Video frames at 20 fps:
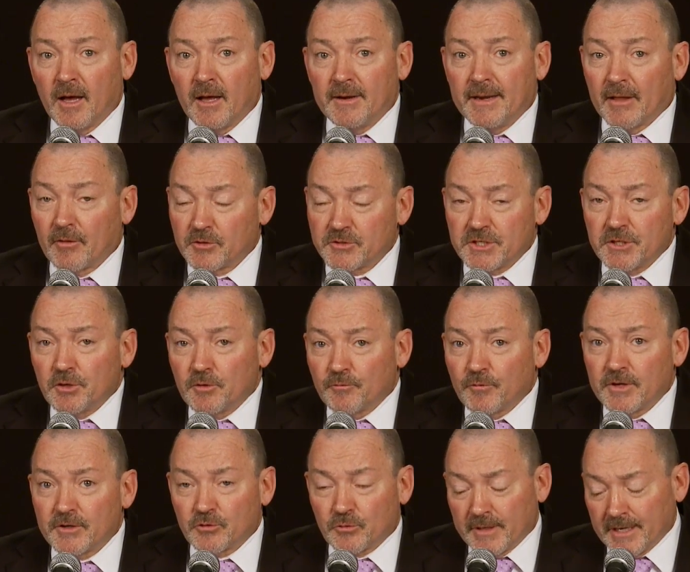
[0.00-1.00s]
Now, those
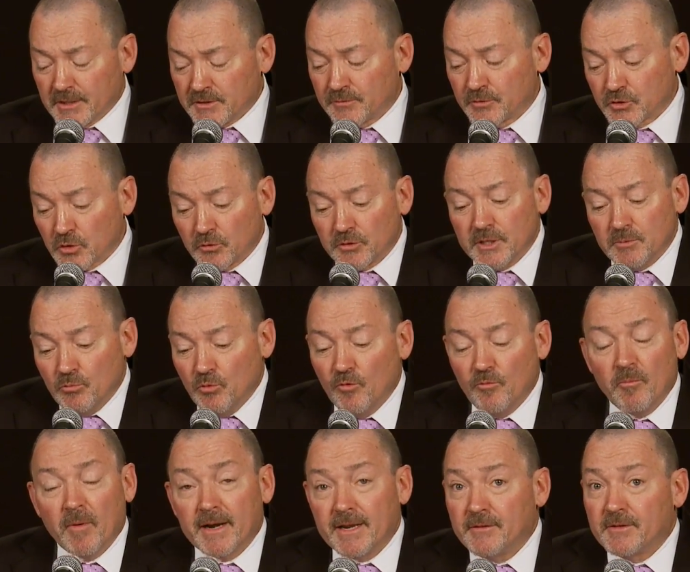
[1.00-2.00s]
interfund transfers only move
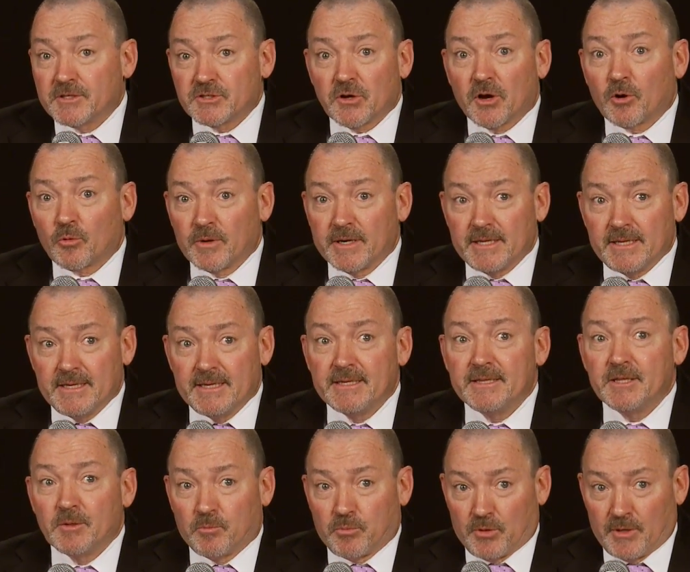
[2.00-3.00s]
money that's already
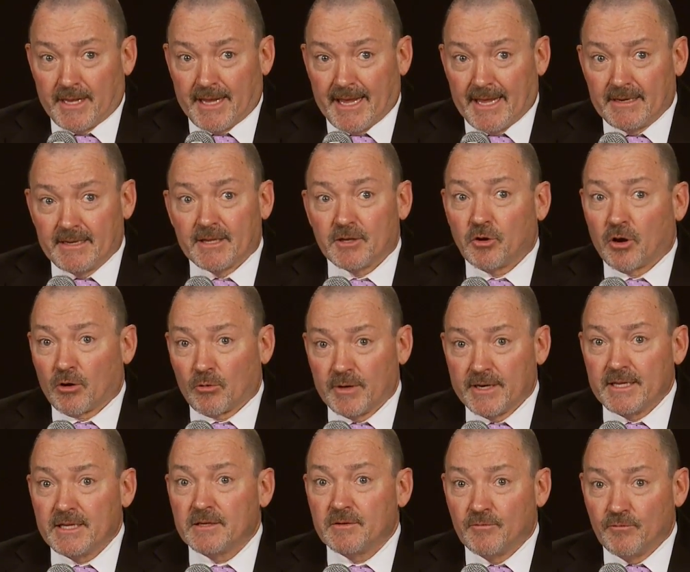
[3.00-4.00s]
in the plan and
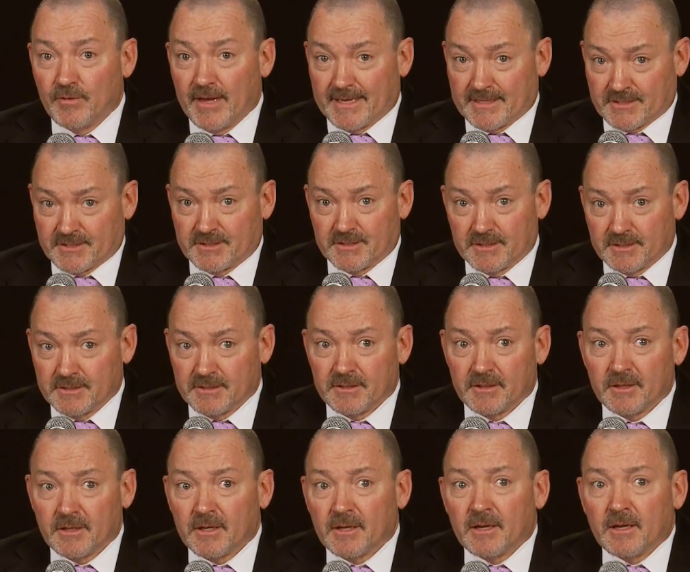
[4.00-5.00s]
already invested.
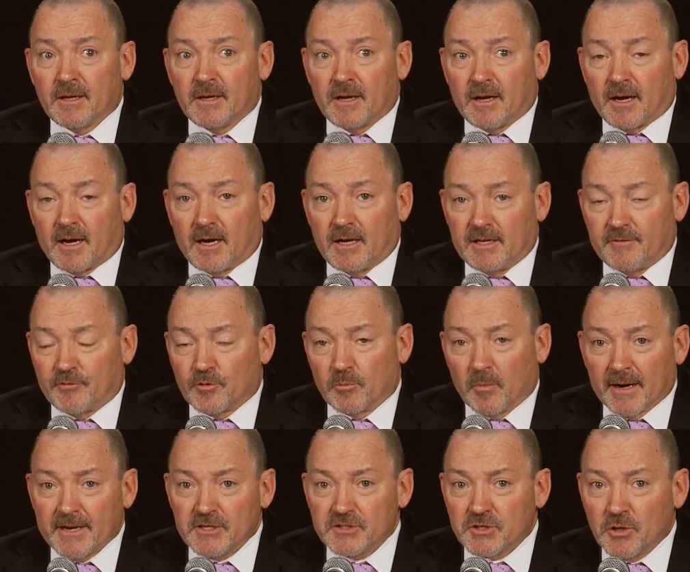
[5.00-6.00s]
If your
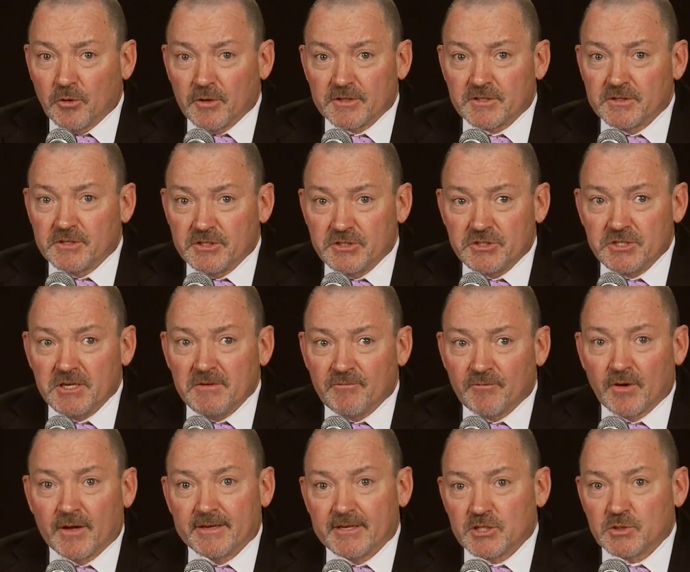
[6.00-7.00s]
money's going to the G
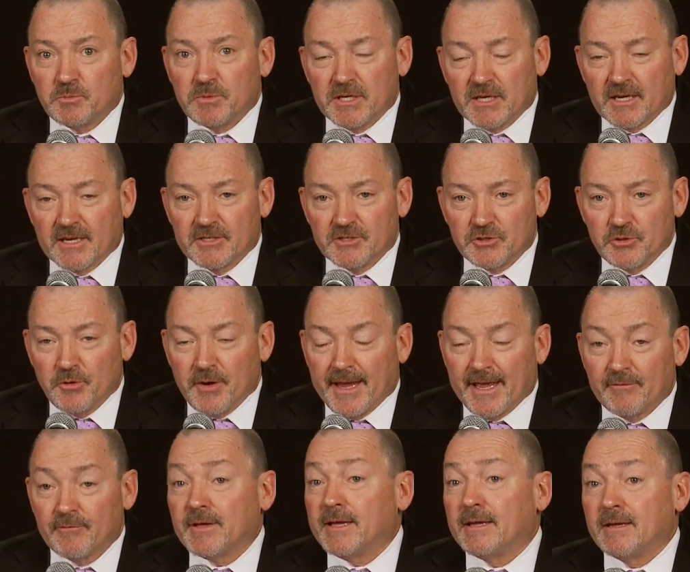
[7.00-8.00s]
fund, it's because you
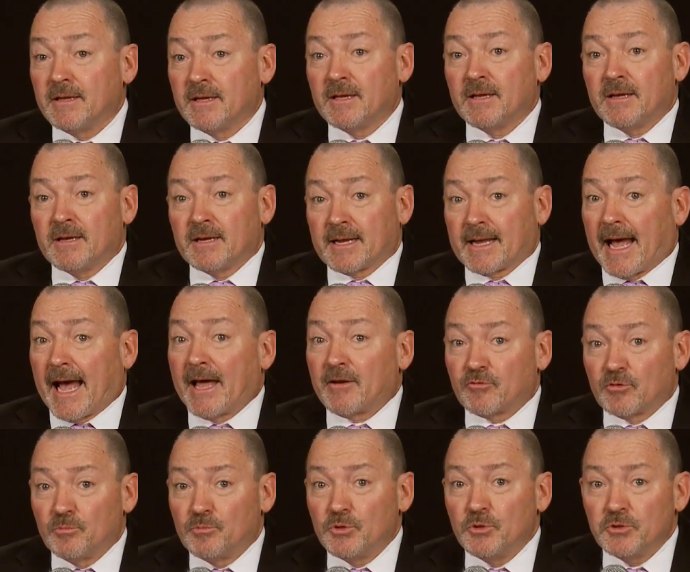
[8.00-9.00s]
have a
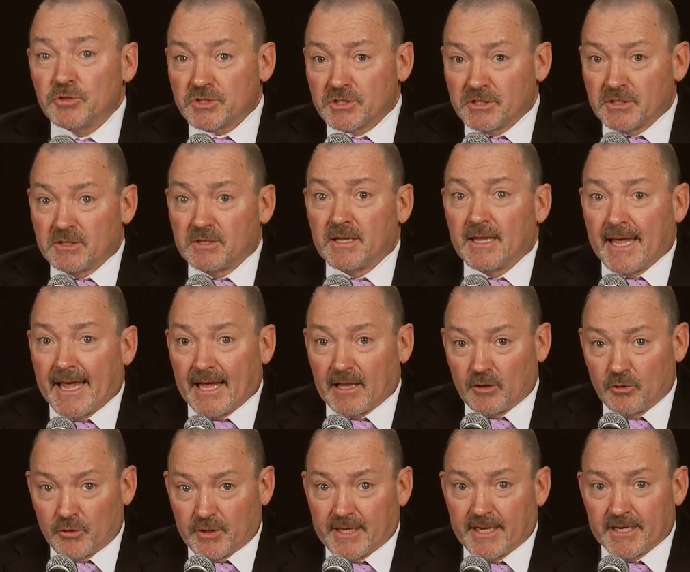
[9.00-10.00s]
contribution
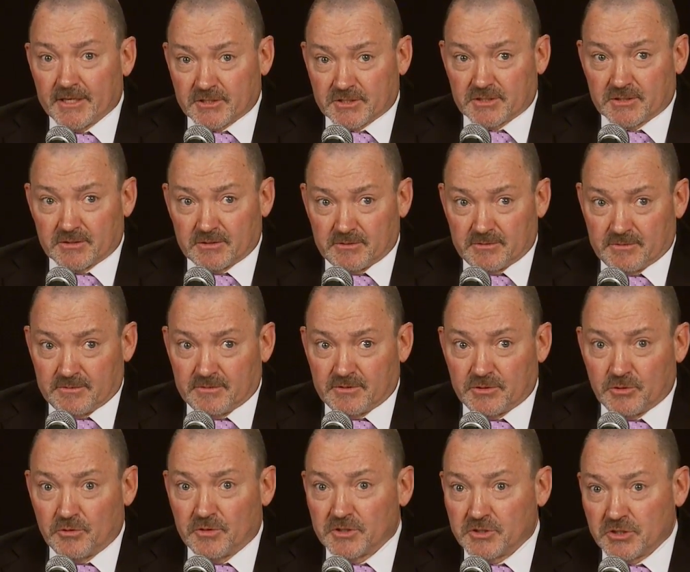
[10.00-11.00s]
allocation
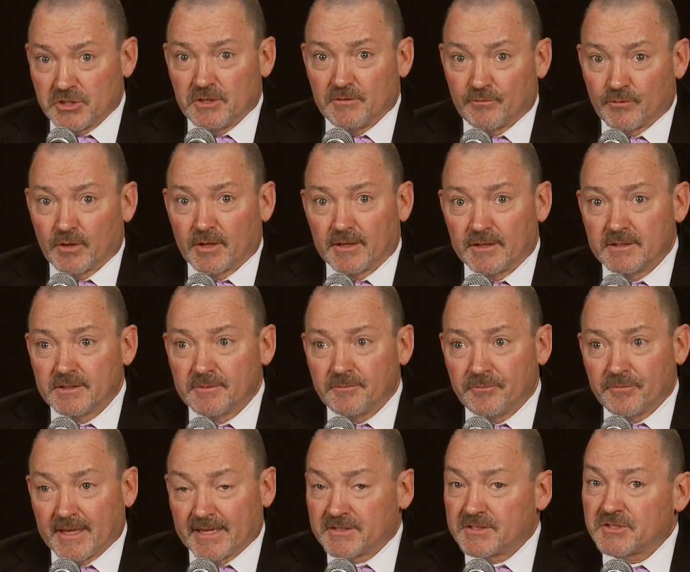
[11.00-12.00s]
to the G fund.
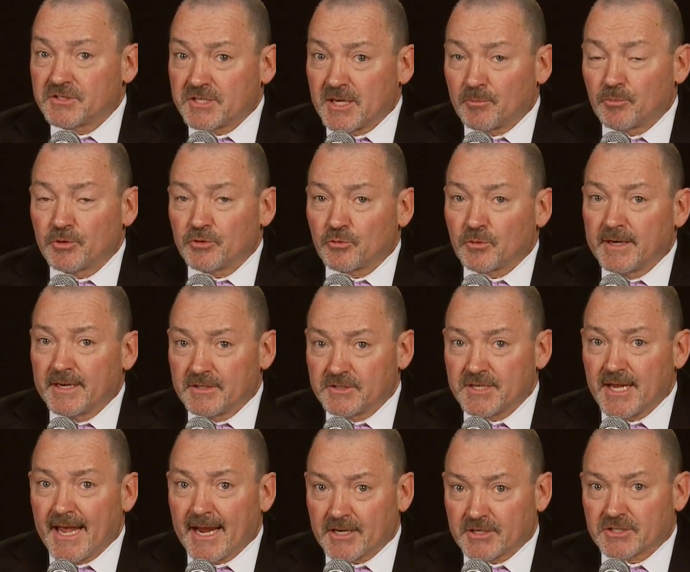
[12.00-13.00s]
That's a separate
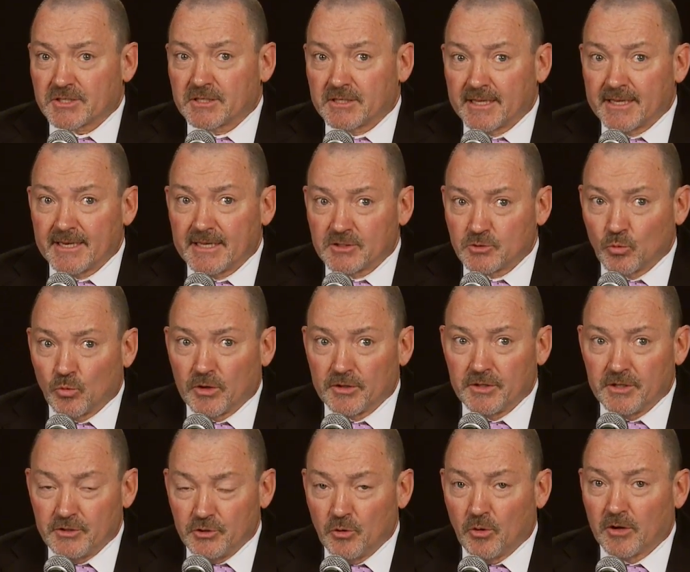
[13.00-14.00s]
transaction, and it's one
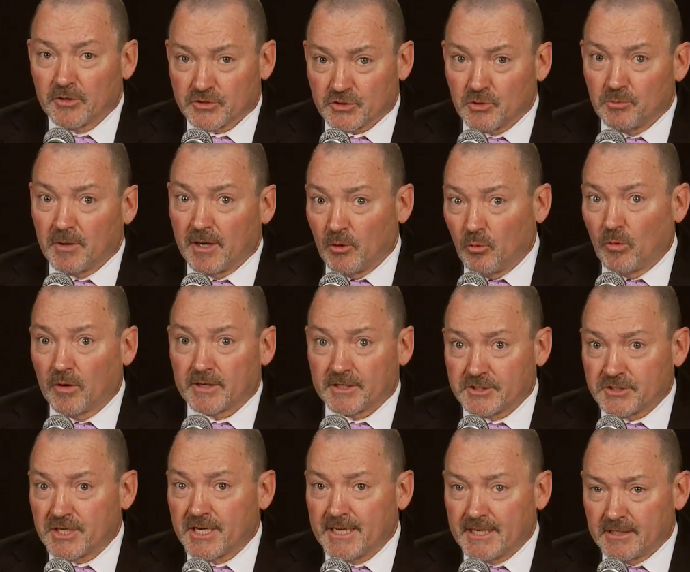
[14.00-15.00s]
that you also might want to
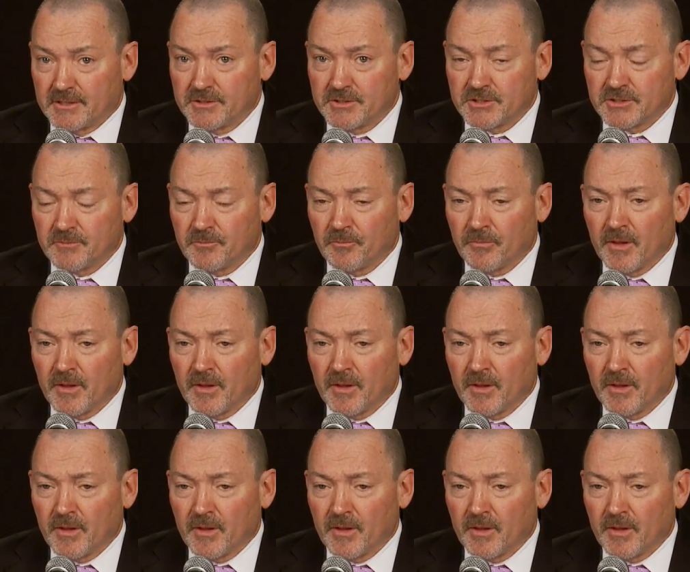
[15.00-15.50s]
change.